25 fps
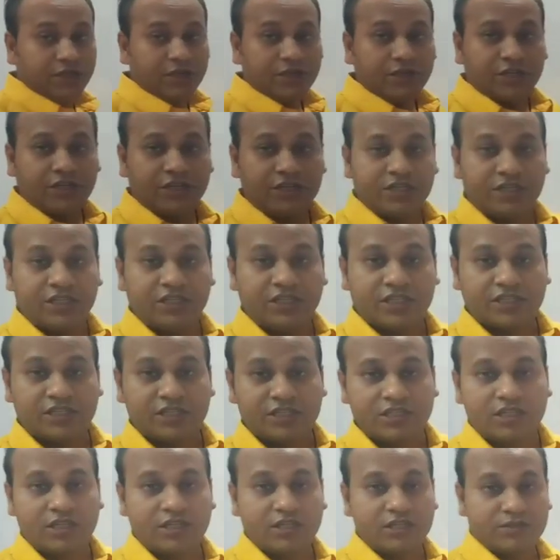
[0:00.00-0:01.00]
This
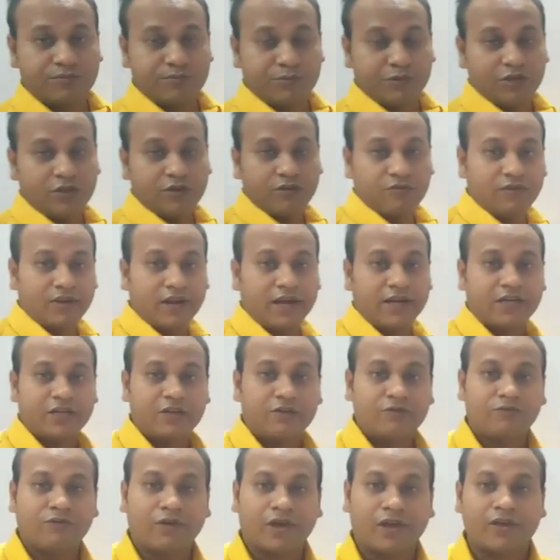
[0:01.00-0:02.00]
is the speed of light
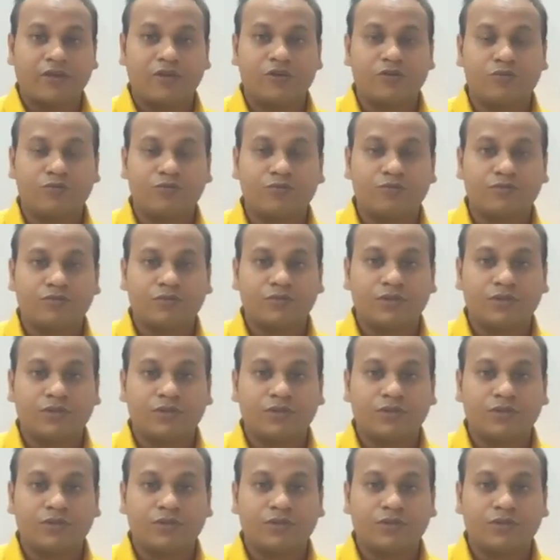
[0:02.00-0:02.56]
in vacuum.